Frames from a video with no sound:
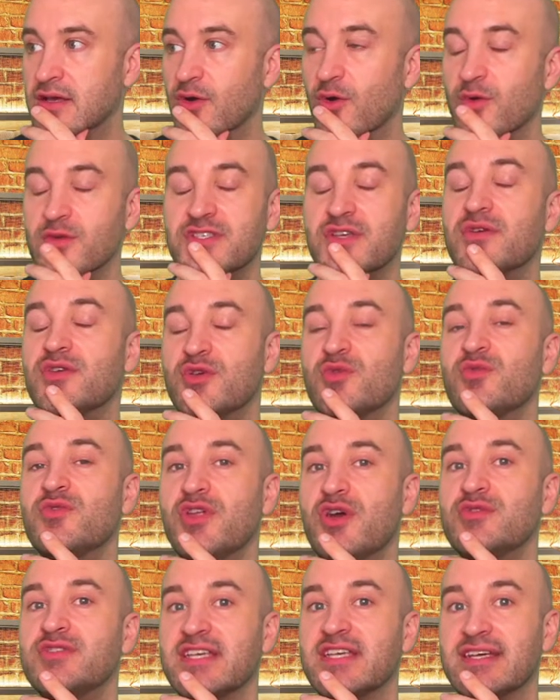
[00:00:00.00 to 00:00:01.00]
Also, you'll
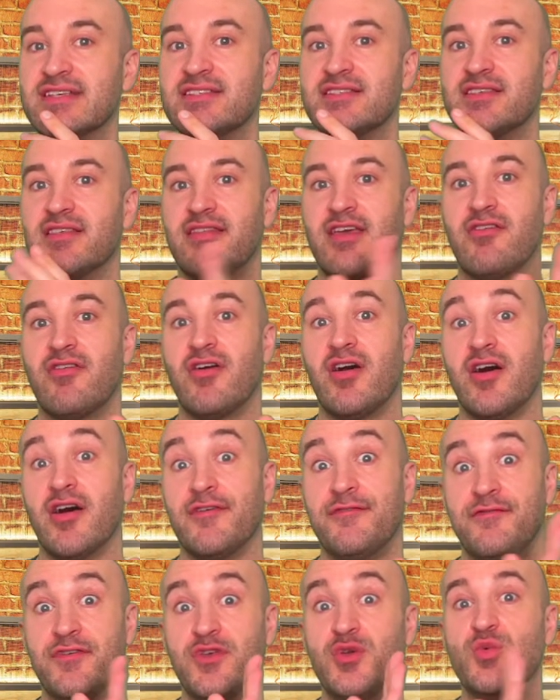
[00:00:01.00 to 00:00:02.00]
notice there are a
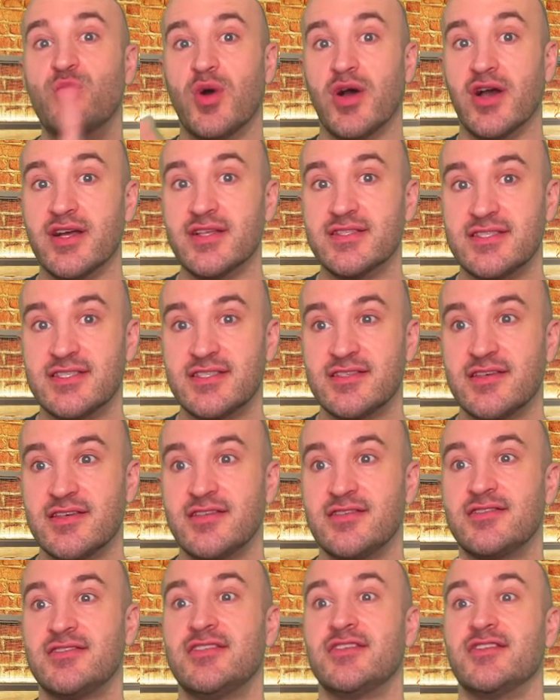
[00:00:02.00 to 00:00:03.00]
few words
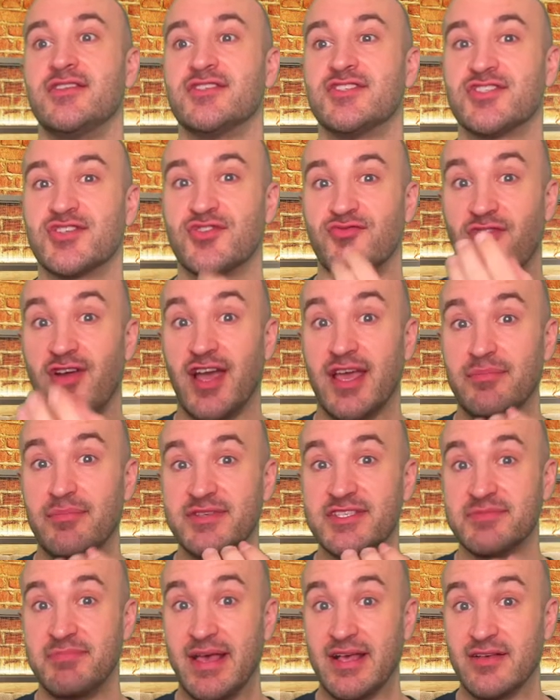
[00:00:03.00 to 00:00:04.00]
to describe
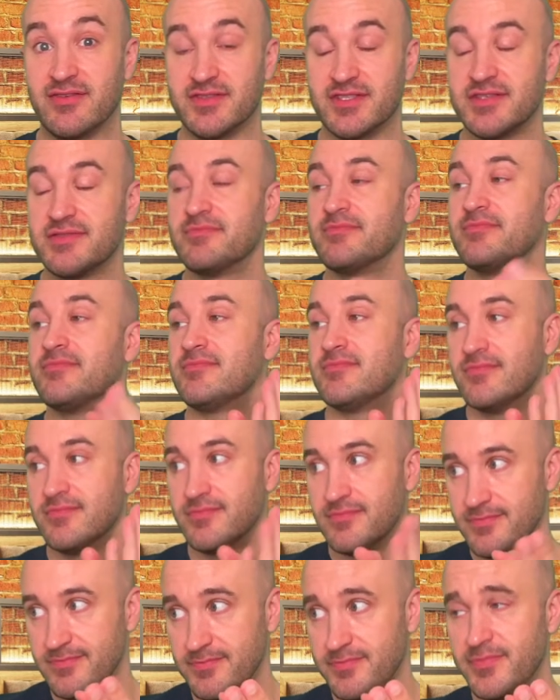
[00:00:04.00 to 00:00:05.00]
smells.
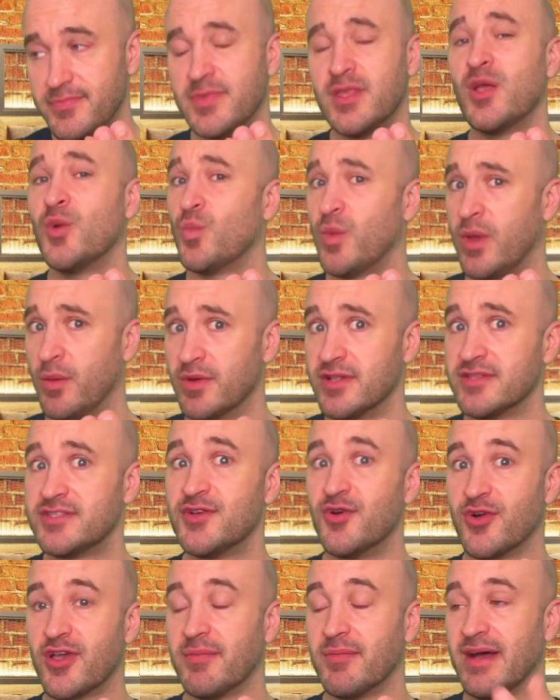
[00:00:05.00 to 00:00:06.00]
We will
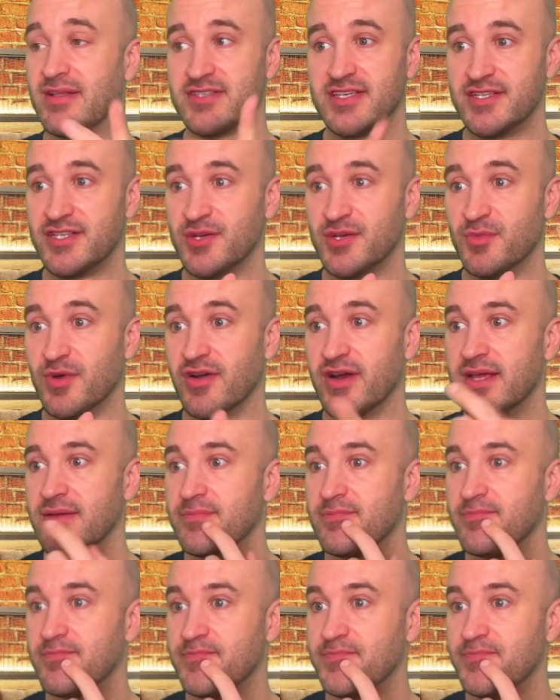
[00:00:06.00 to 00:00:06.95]
talk about it, don't worry.